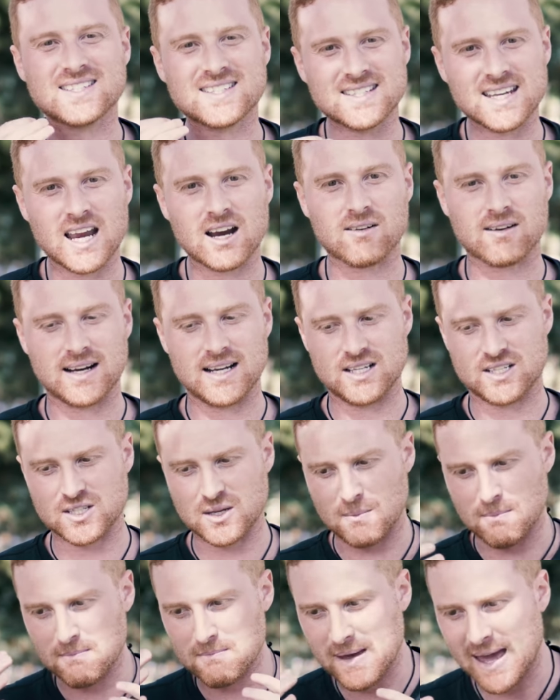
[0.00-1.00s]
series,
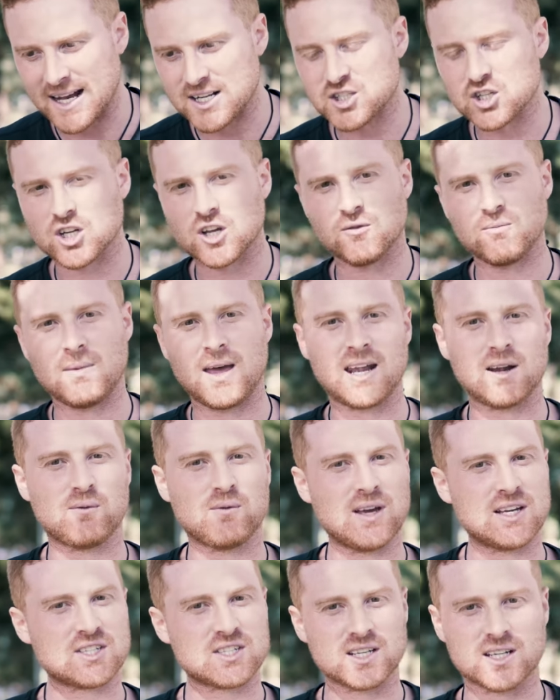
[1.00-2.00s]
The Magic of
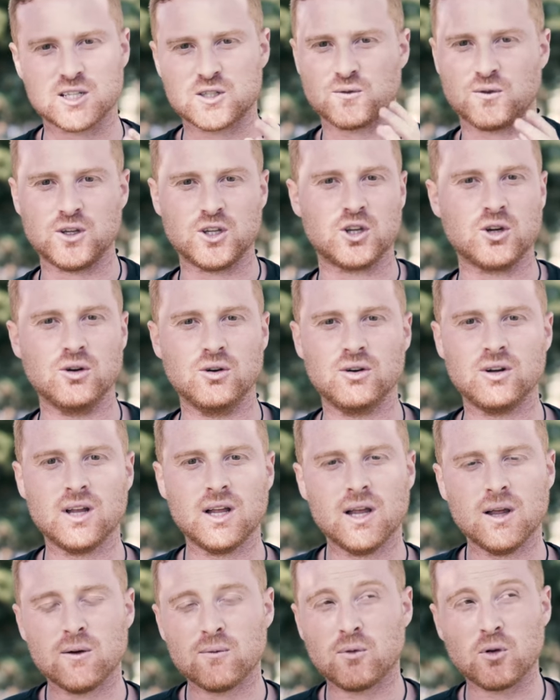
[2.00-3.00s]
Manifesting, is for you,
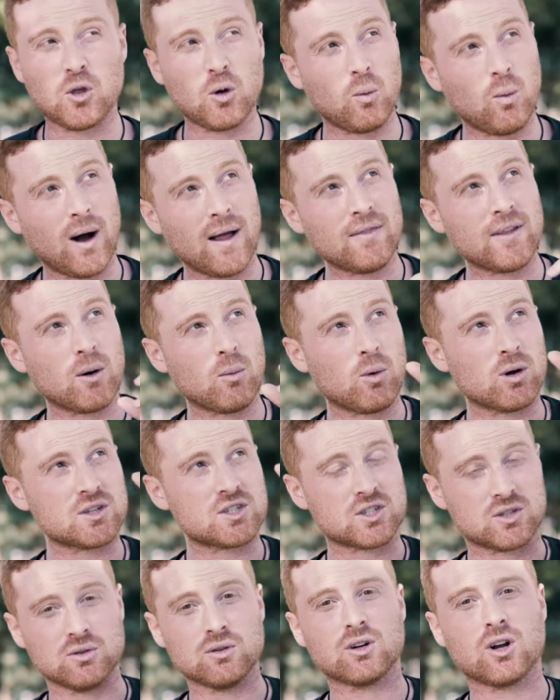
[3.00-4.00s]
for the one that
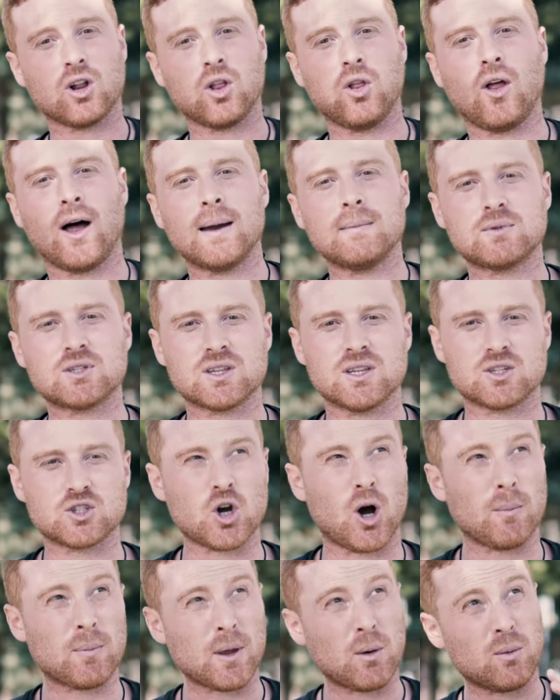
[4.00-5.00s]
wants to climb to the
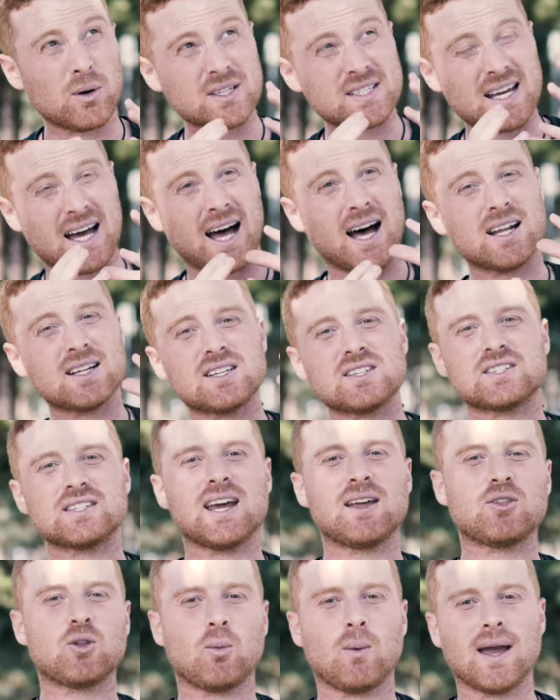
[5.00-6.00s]
top, that wants to
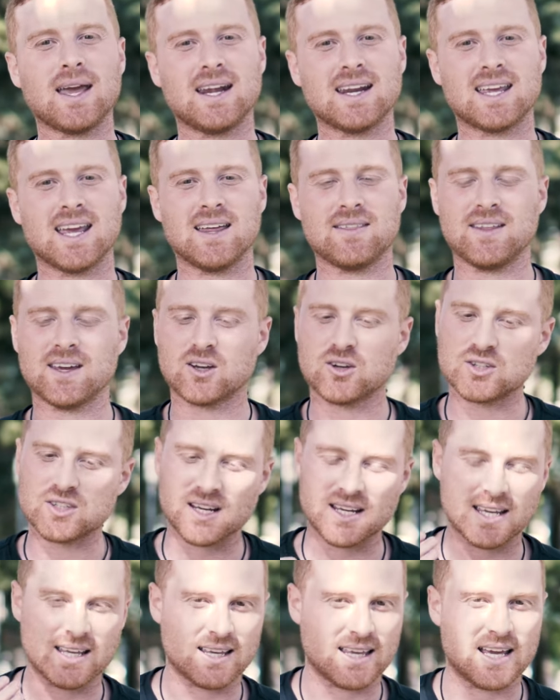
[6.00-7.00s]
understand the way to get there, because
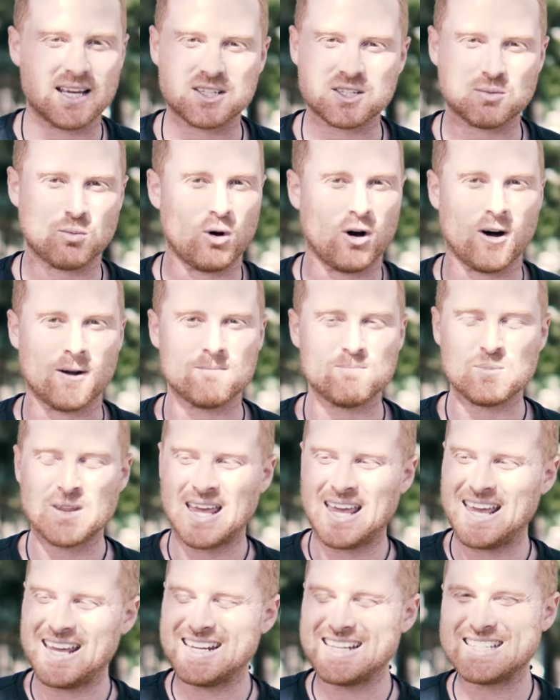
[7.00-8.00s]
uh, guess what?
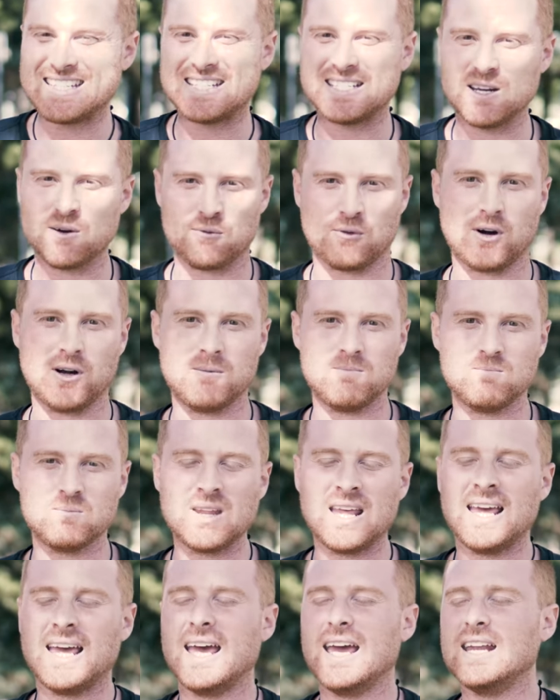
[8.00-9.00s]
It is different.
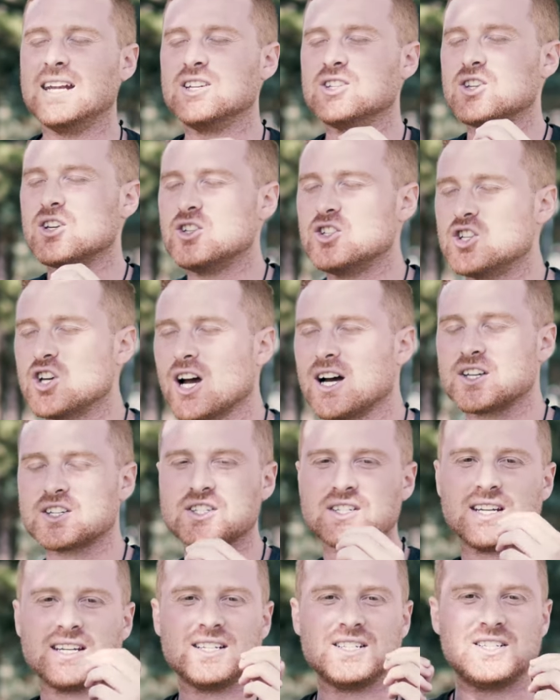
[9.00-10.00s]
It is
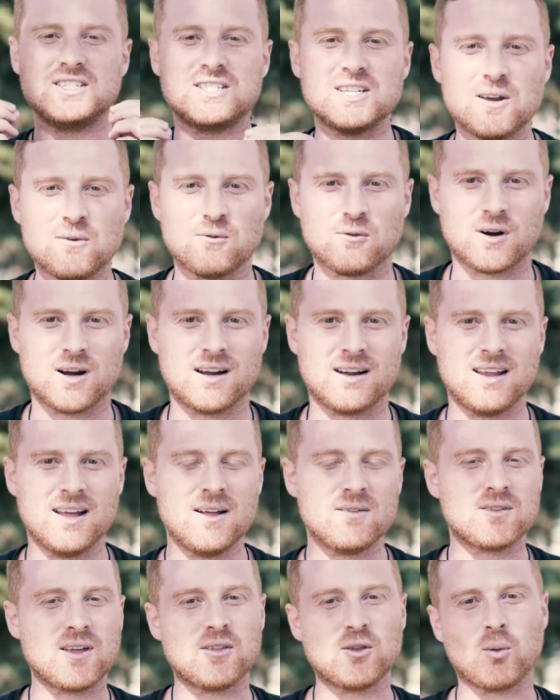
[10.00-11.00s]
just different
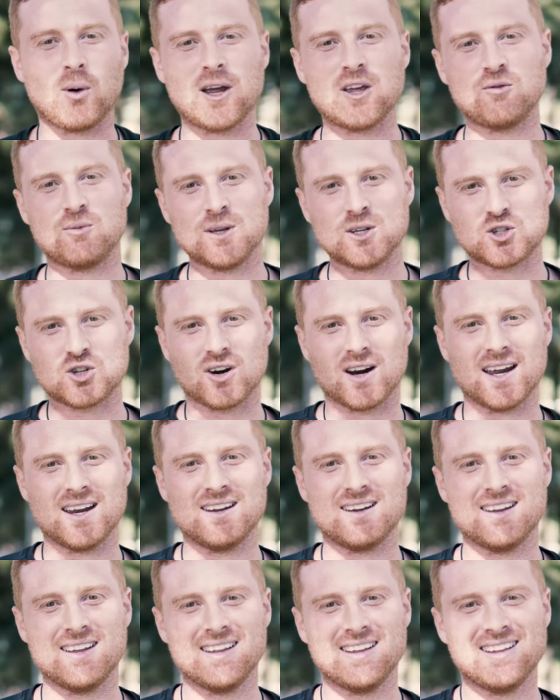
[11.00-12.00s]
than the way you've been
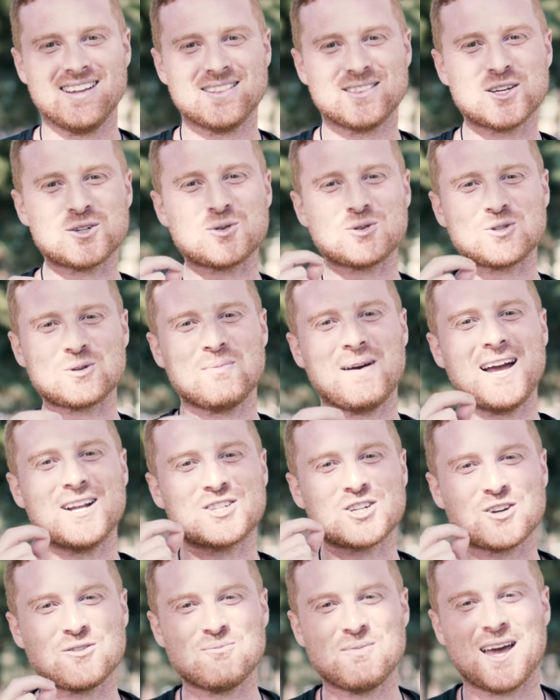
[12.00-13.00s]
trained. This was The
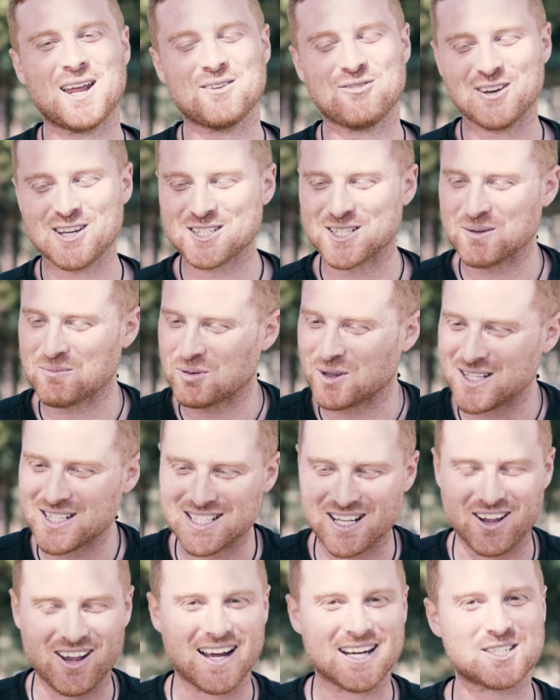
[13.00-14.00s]
Magic of Manifesting.
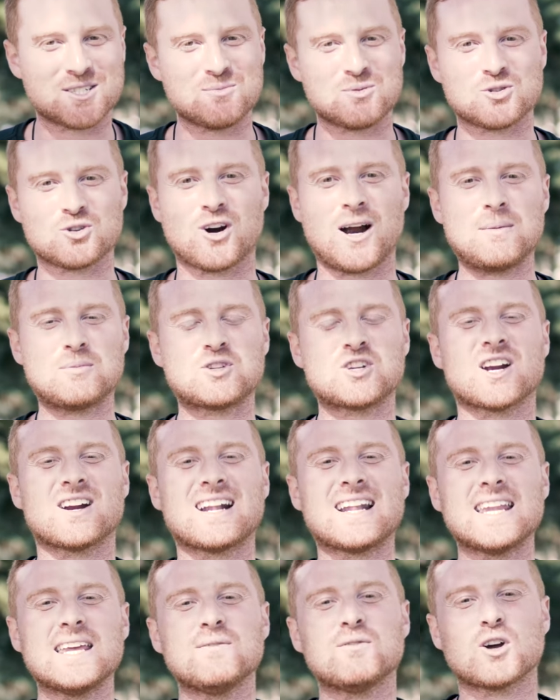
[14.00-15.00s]
Please like, subscribe, share,
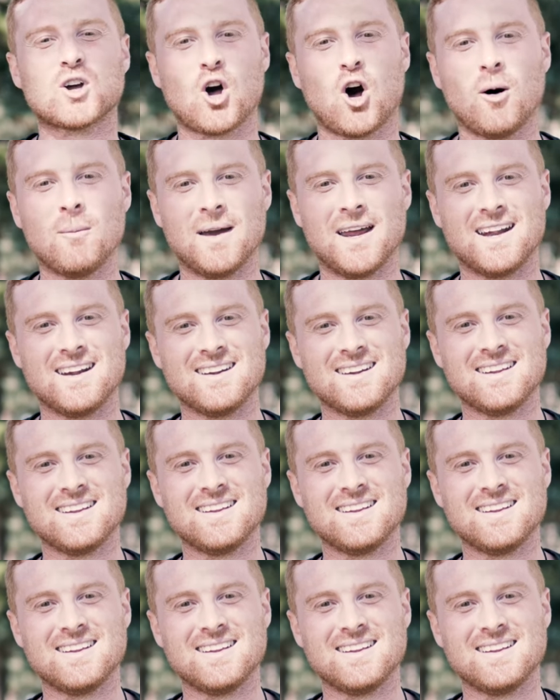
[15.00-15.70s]
and leave a comment